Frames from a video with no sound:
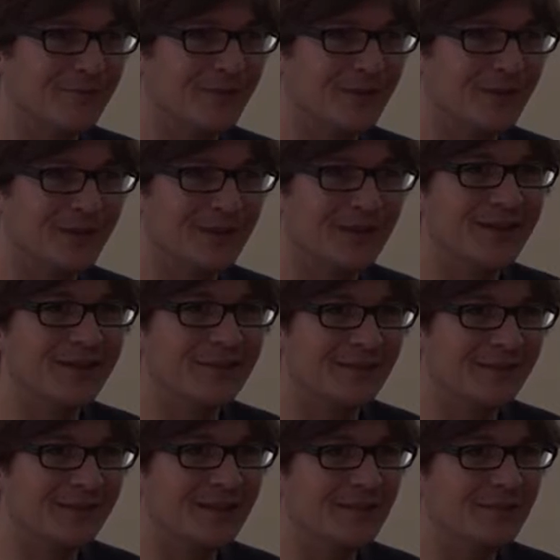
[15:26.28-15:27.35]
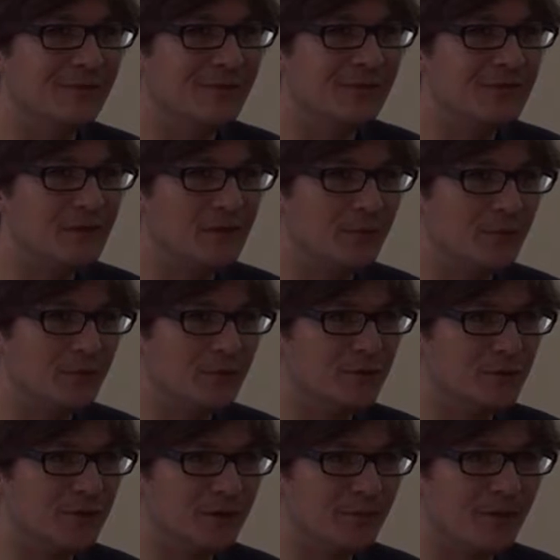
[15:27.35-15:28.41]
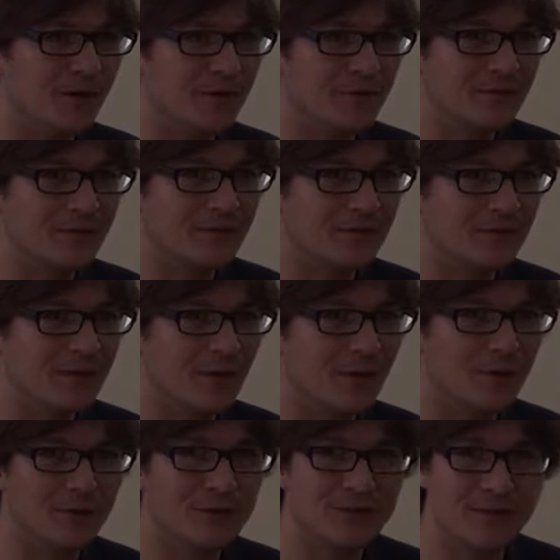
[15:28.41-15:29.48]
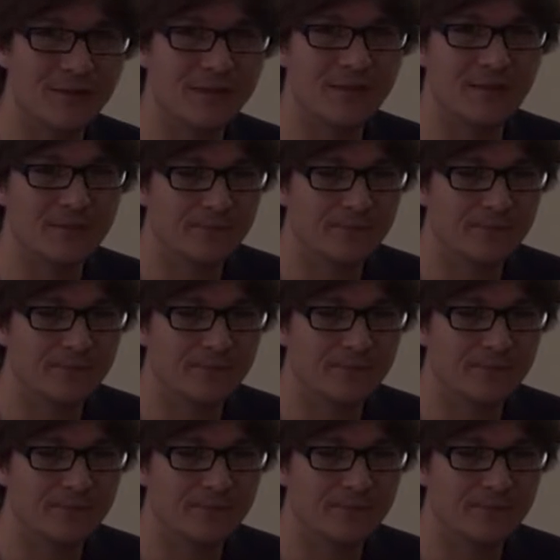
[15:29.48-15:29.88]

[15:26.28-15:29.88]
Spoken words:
an even distribution about the whole city.